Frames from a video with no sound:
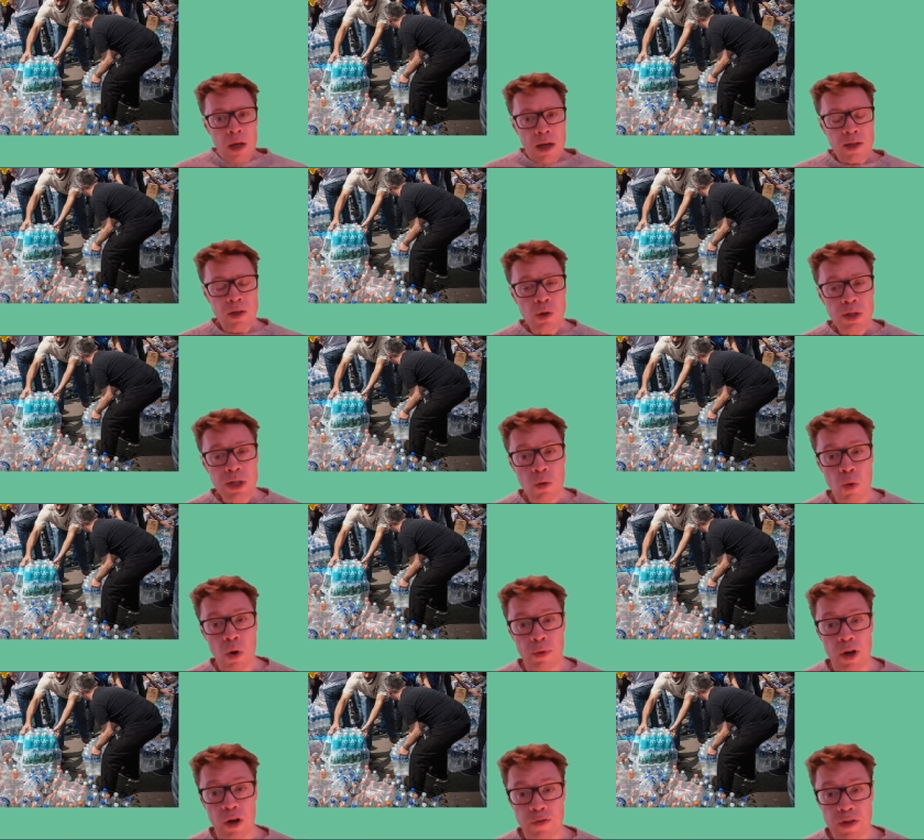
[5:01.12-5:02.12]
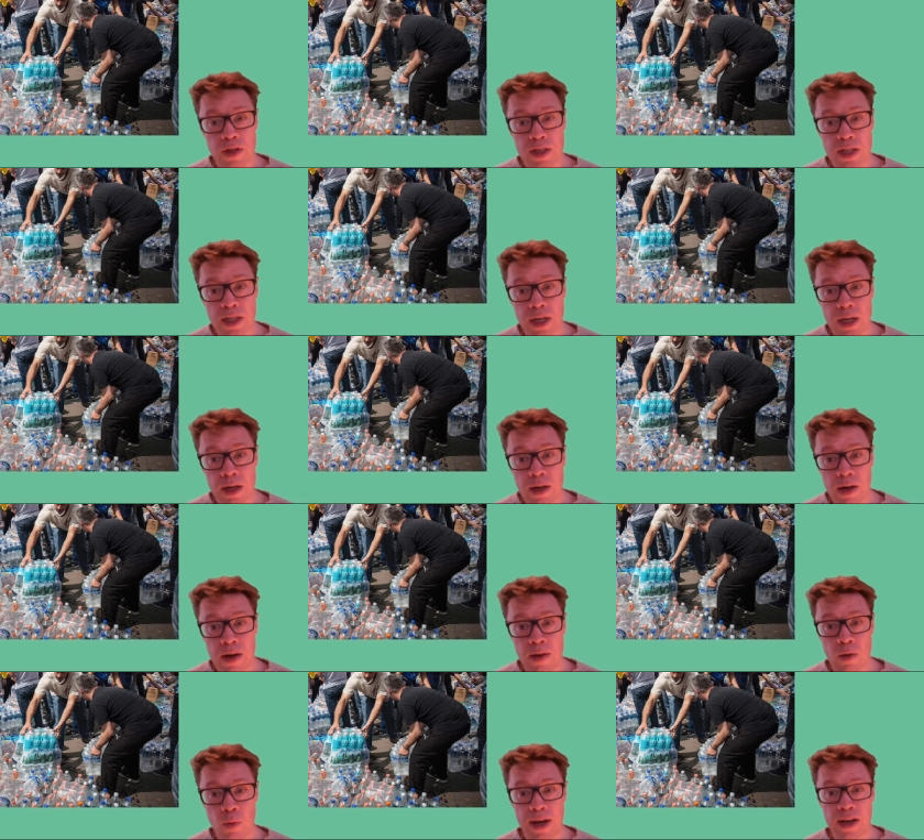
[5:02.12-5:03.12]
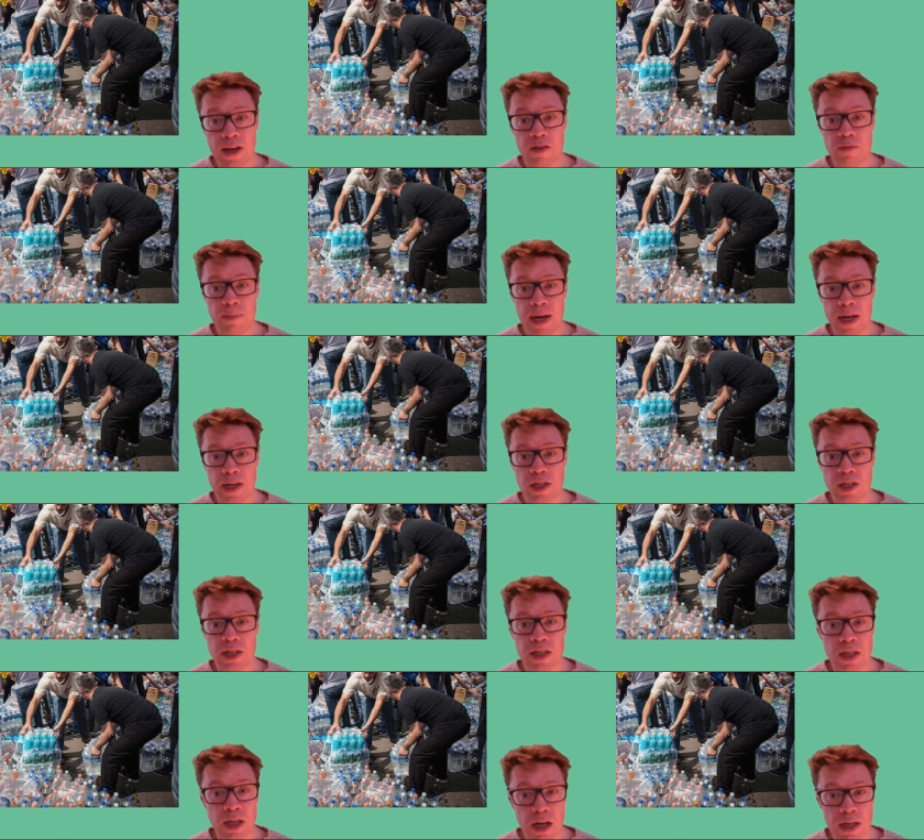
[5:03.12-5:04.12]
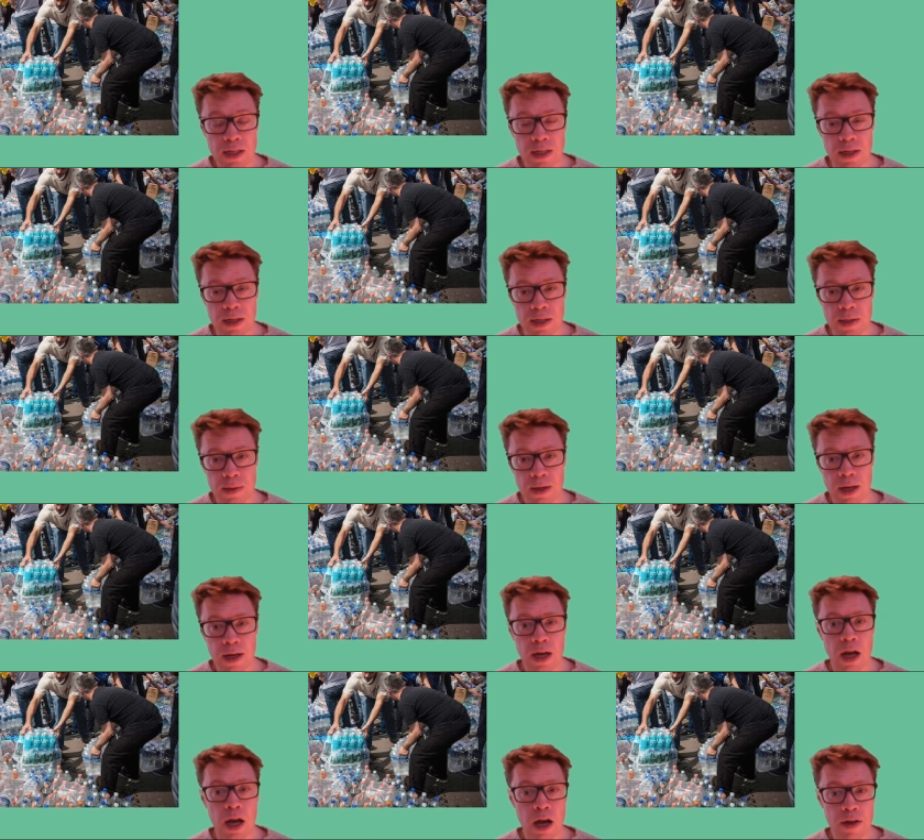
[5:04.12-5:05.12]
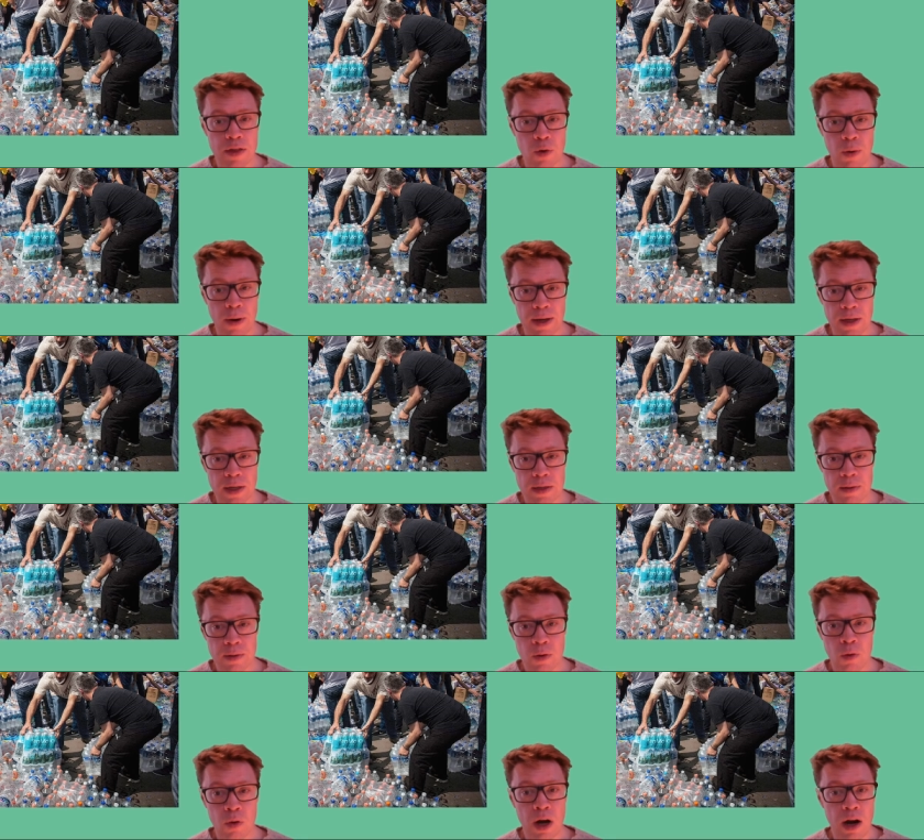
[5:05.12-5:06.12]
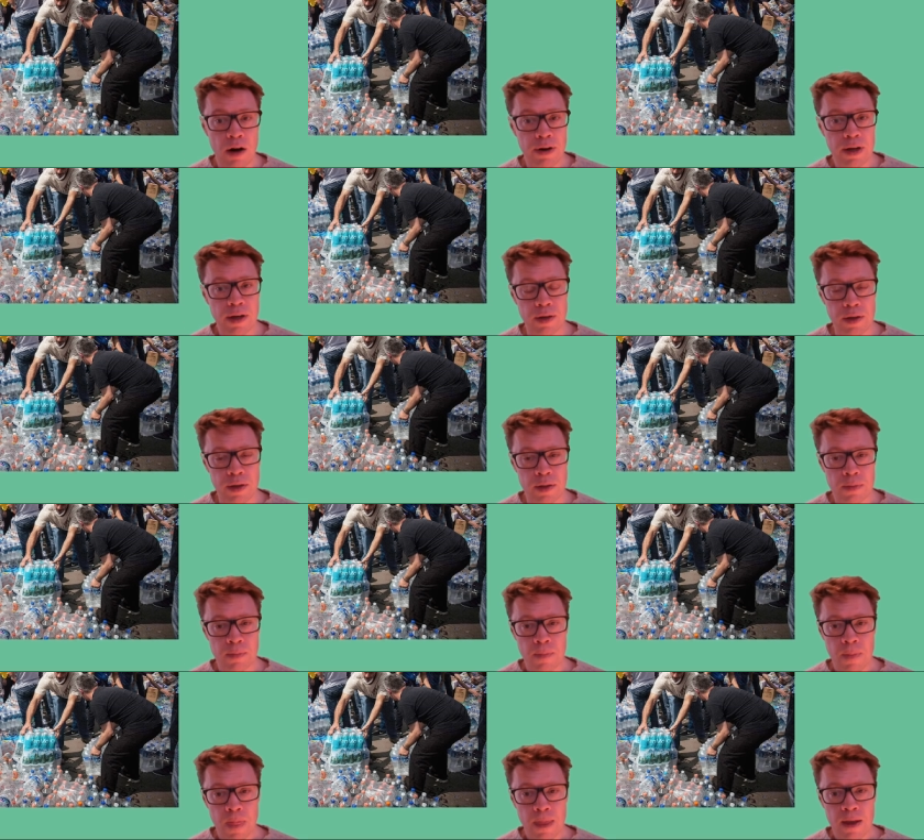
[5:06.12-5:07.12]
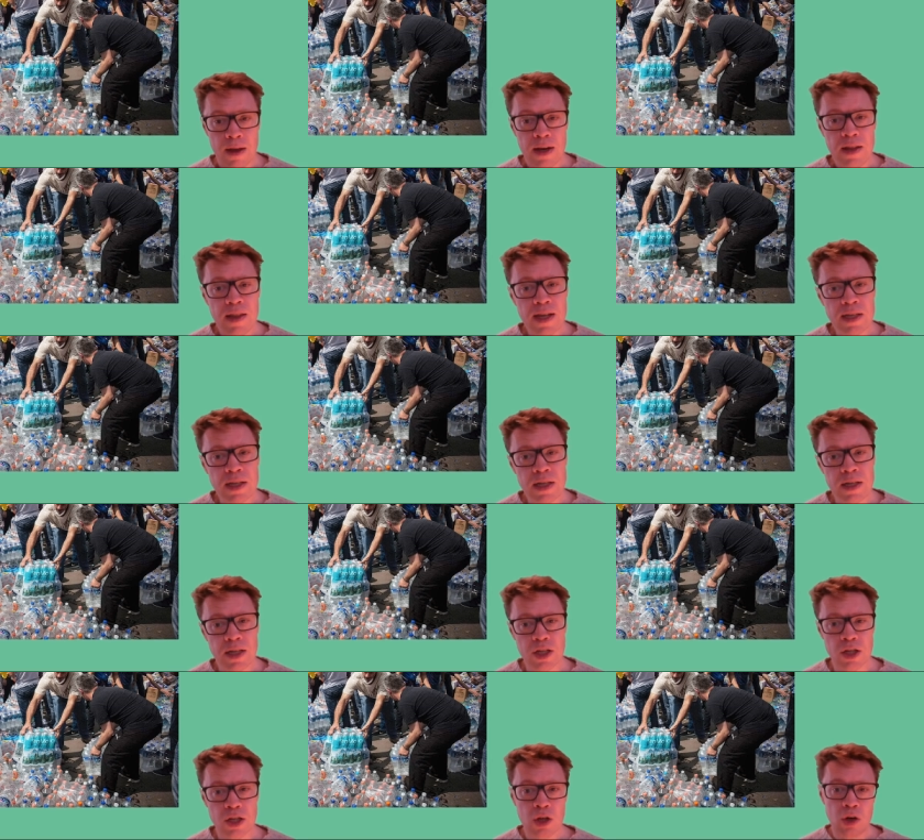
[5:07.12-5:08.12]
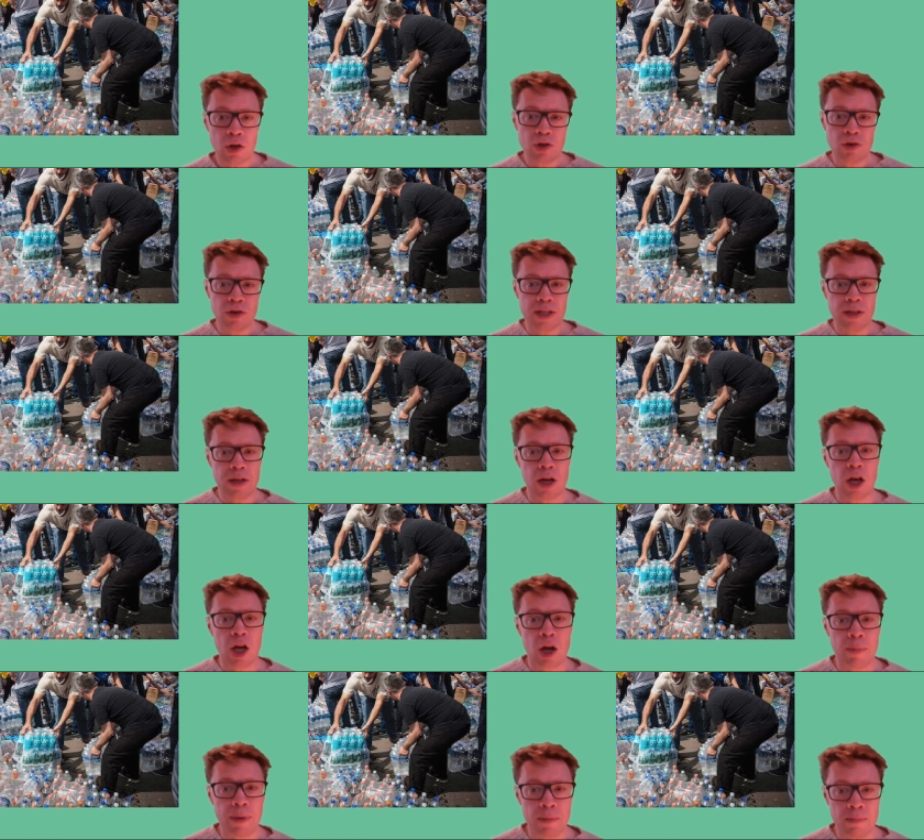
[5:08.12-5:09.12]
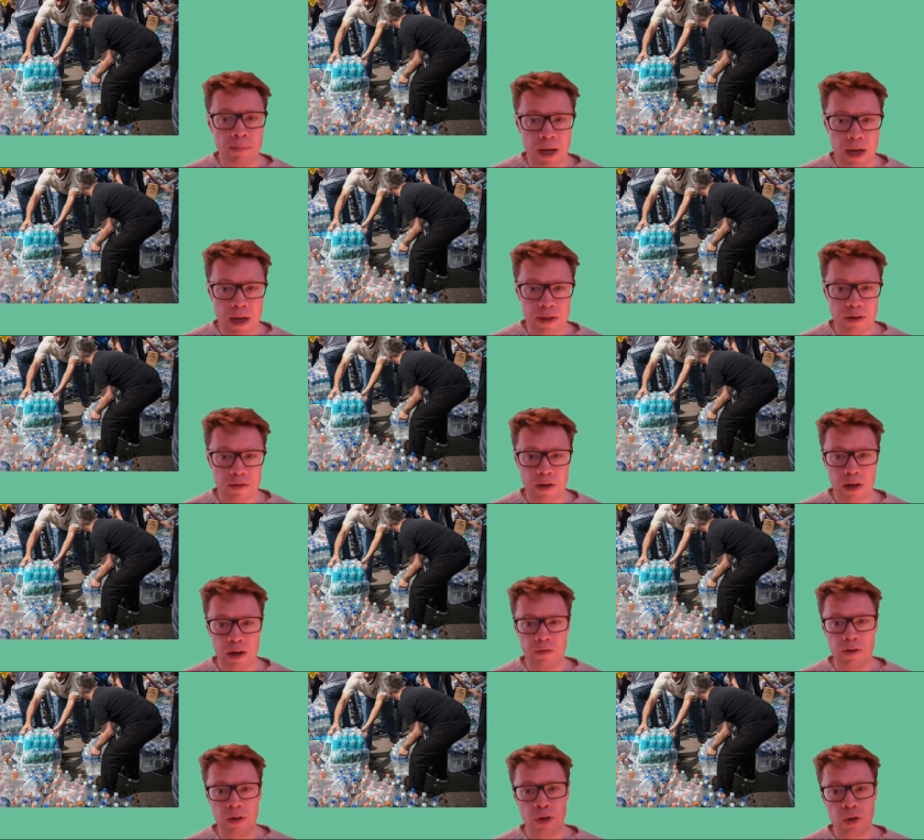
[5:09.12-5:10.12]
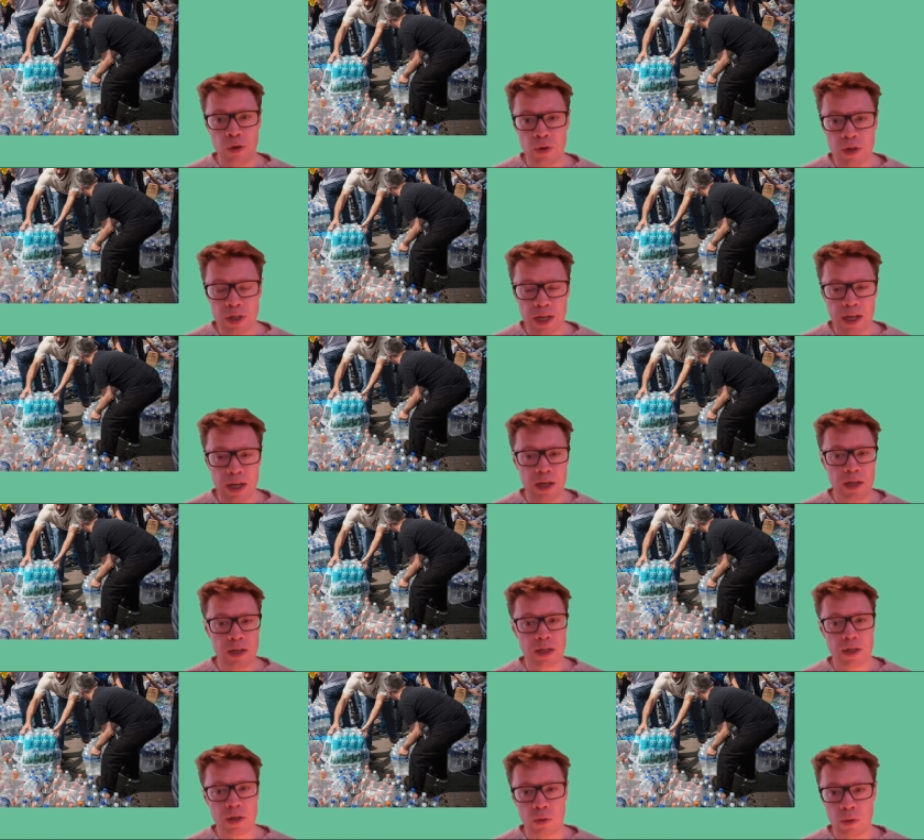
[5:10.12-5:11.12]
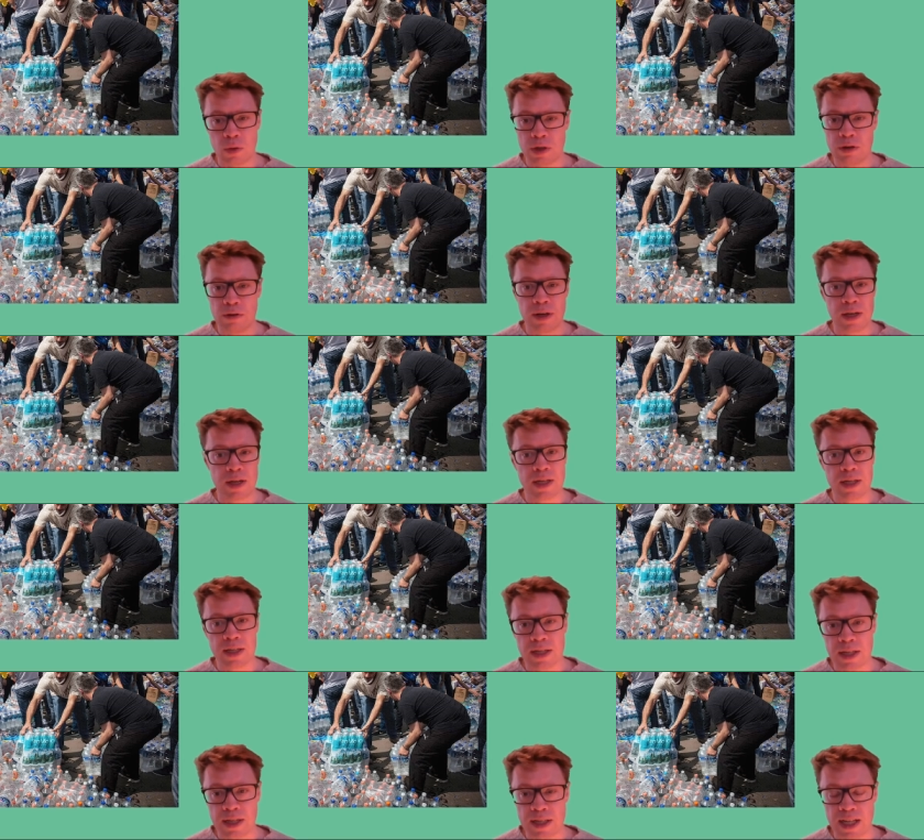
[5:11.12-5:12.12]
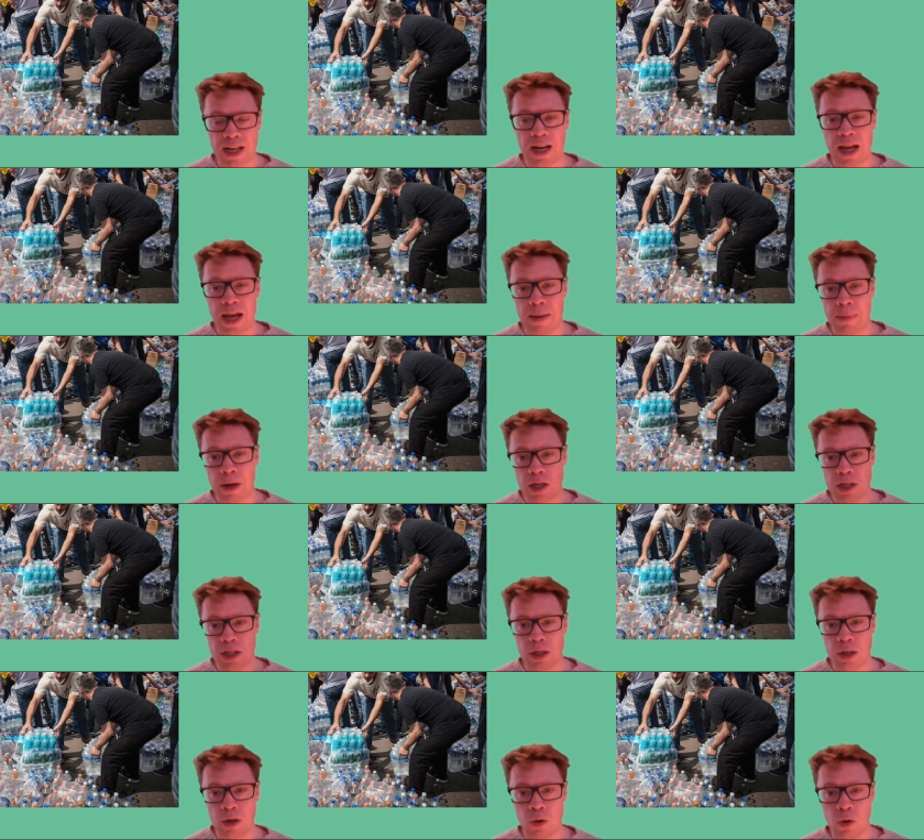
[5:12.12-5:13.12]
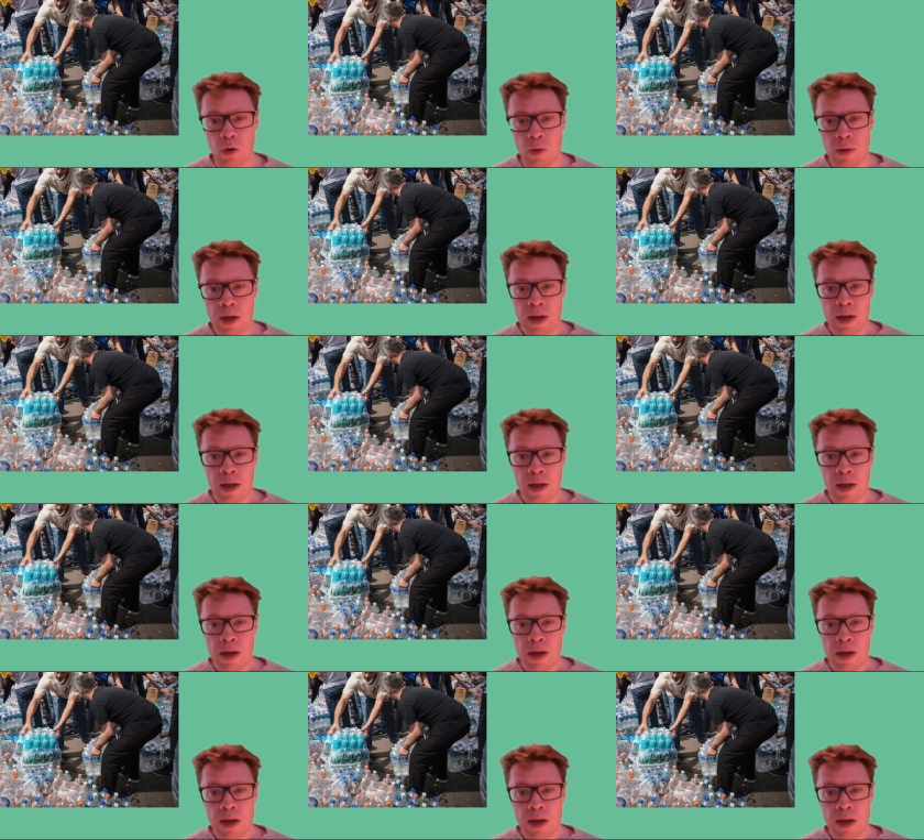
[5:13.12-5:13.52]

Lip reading: It's also what we often see in the wake of major disasters, like earthquakes or hurricanes. And in these conditions, contrary to the urban myth of kind of looting and disorder and needing to declare martial law,